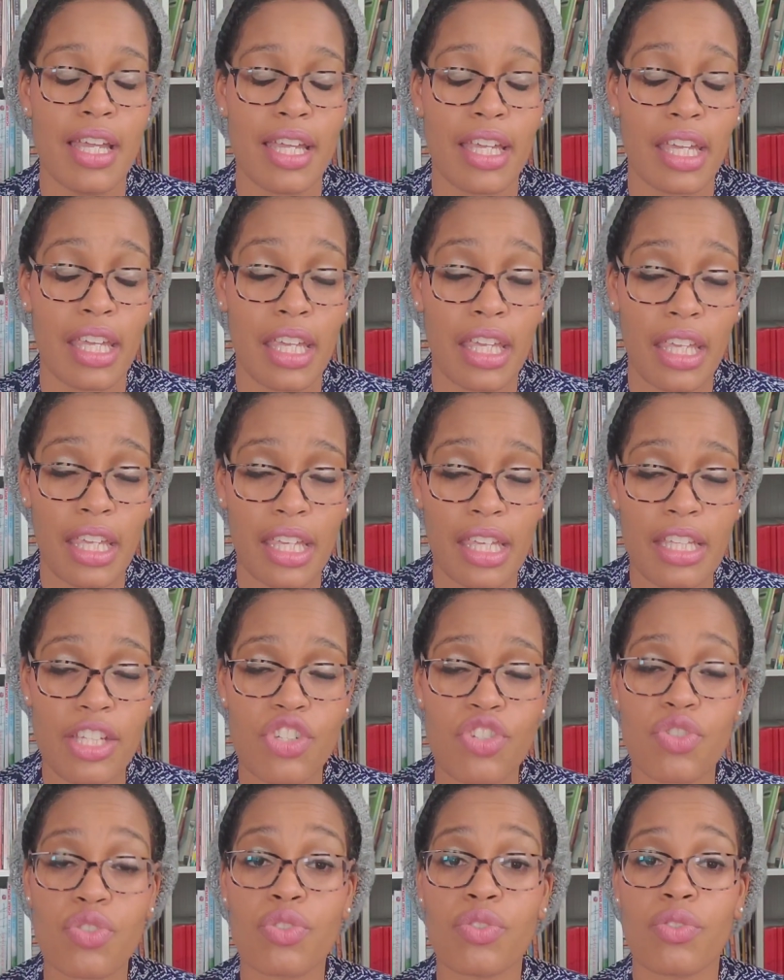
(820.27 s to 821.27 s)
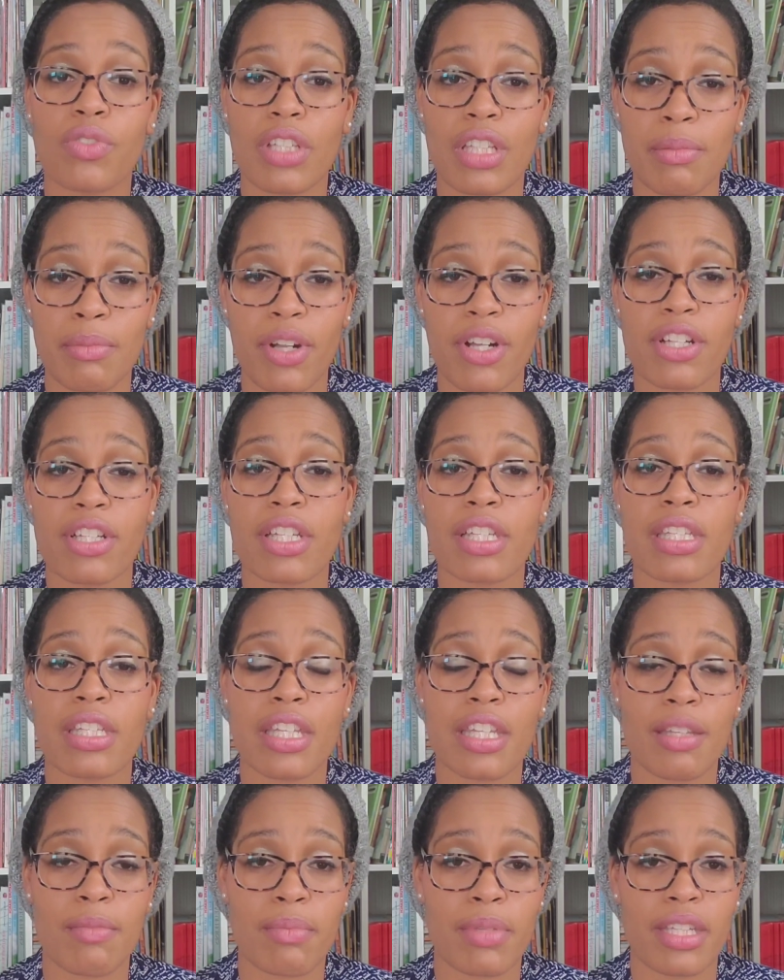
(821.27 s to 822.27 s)
He truly marches
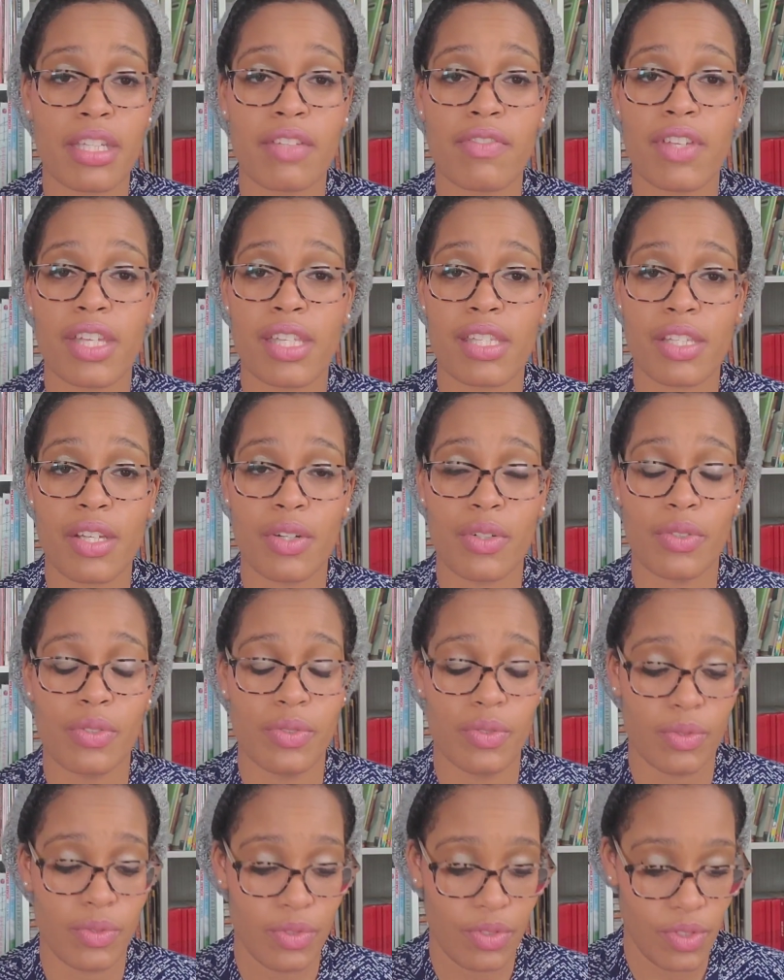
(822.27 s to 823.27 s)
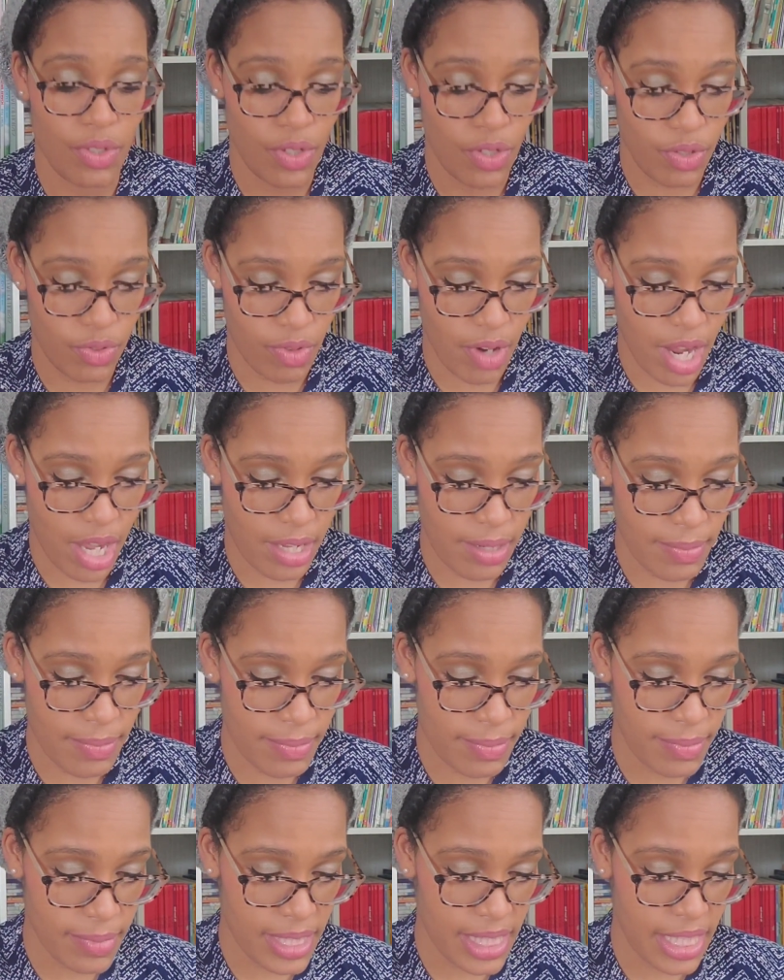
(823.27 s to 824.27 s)
to the beat of his own
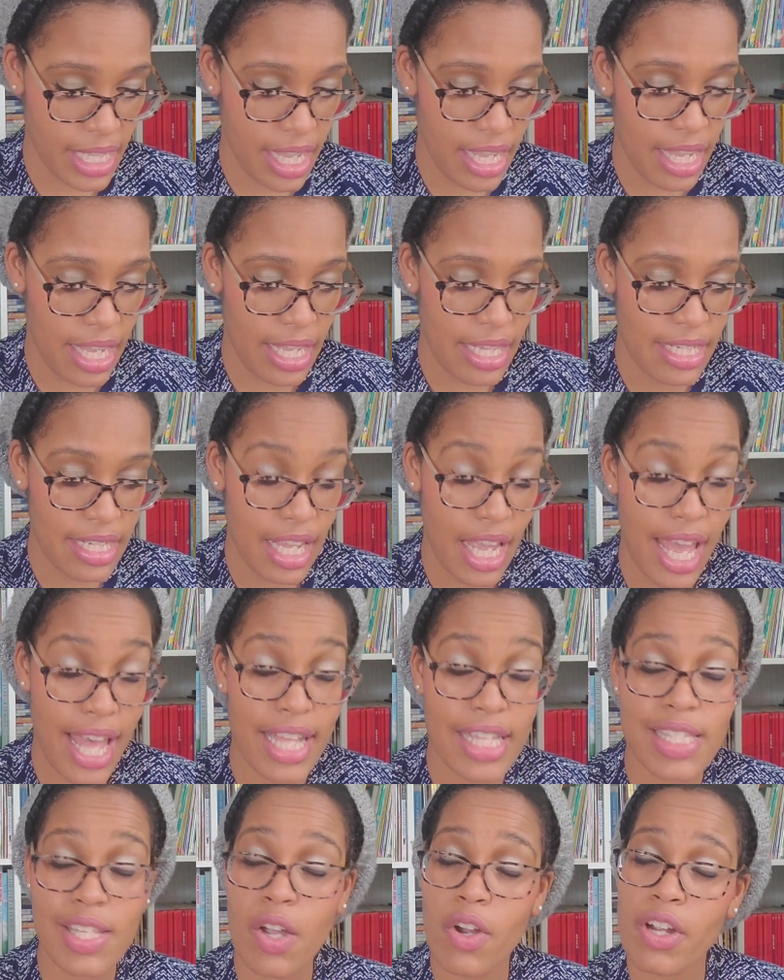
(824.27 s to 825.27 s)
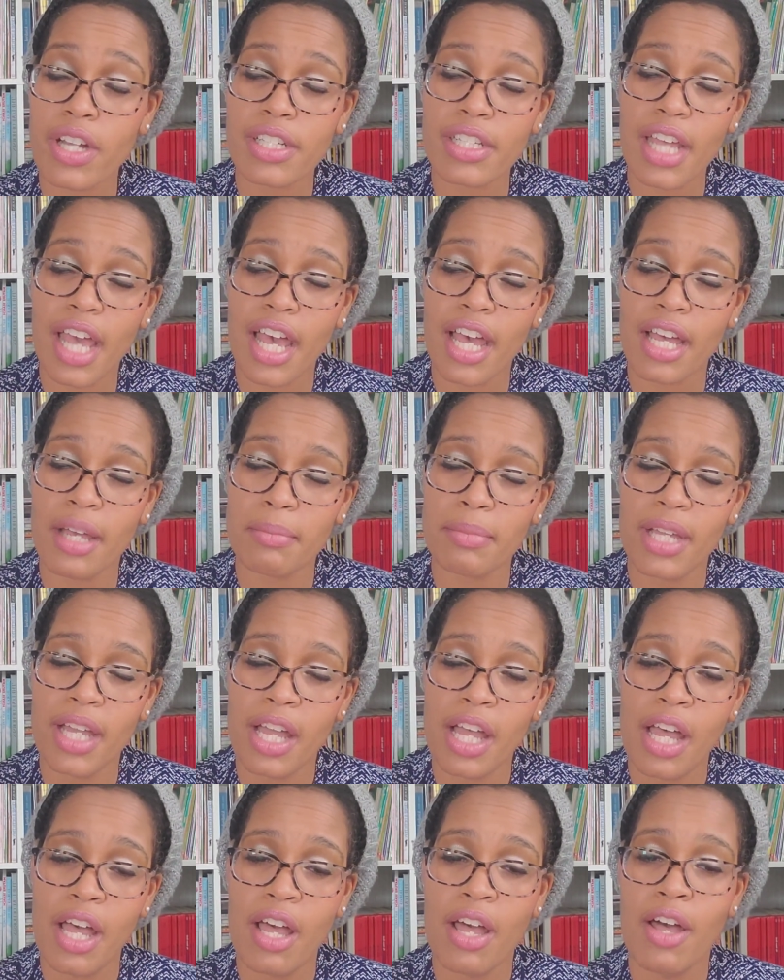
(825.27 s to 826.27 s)
drums, and he has a hard time
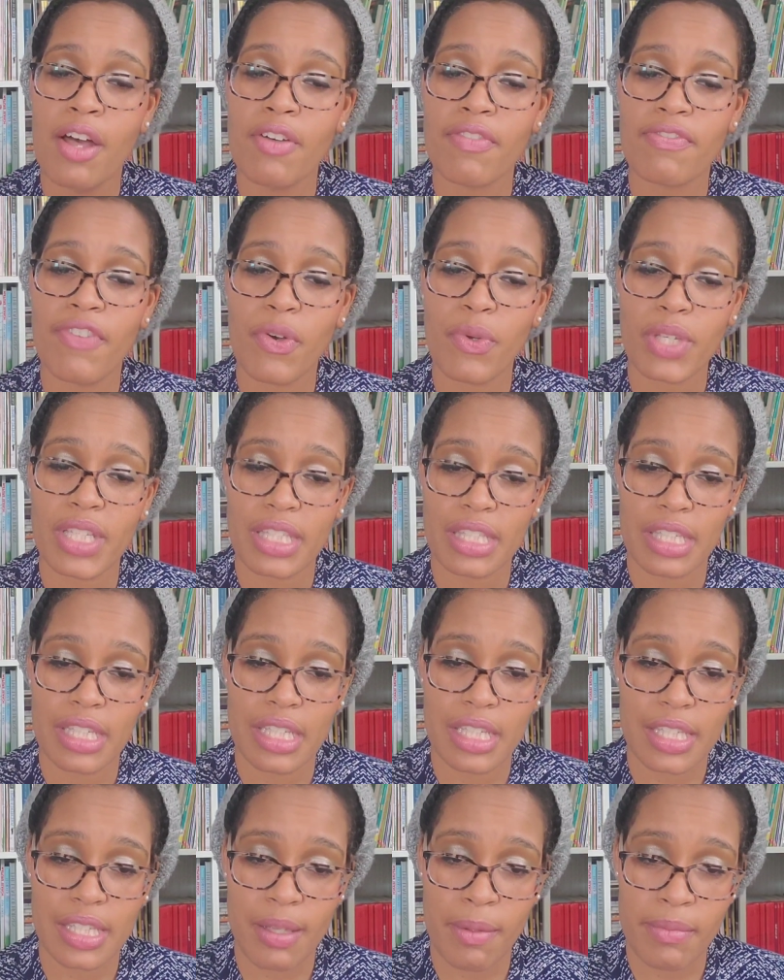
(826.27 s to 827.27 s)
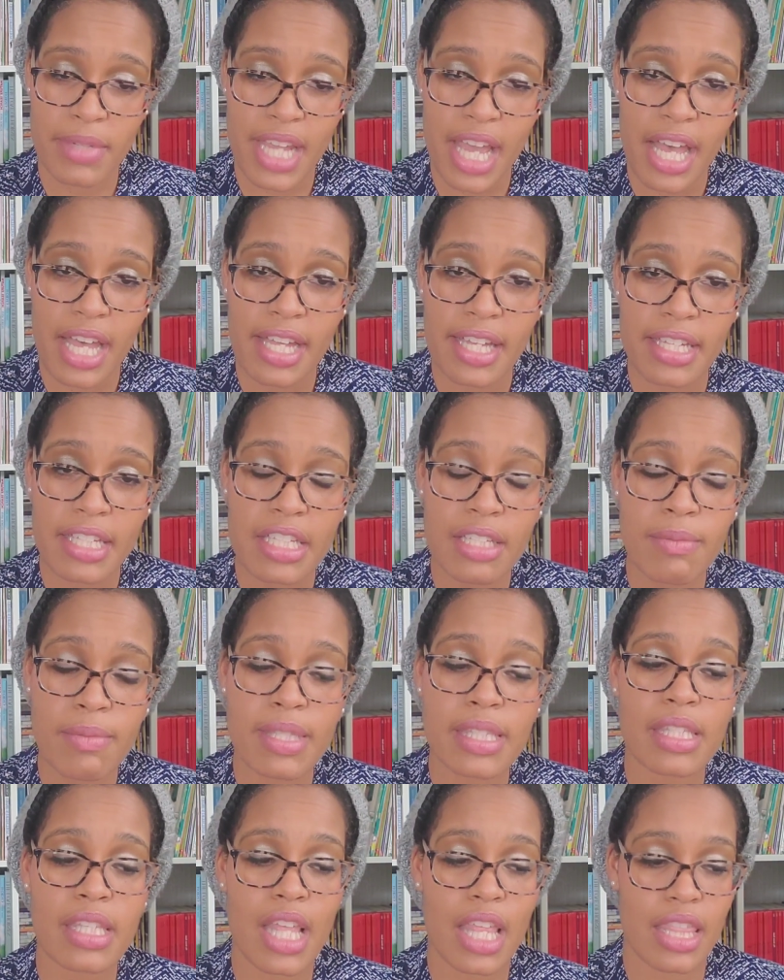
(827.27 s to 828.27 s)
focusing sometimes,
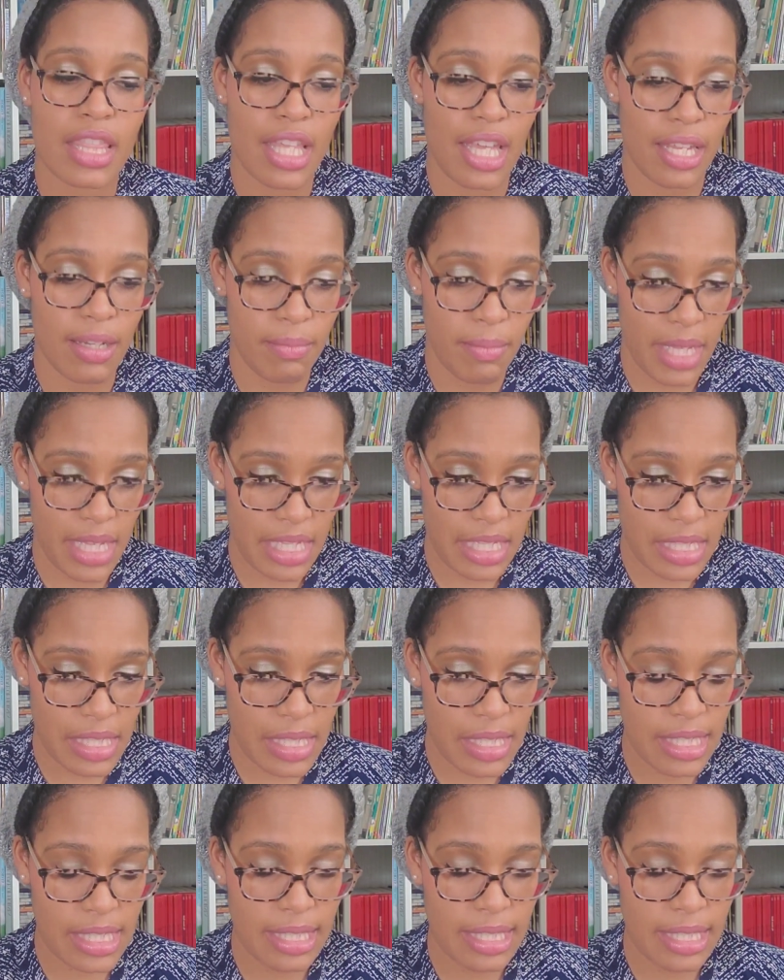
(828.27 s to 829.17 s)
and that makes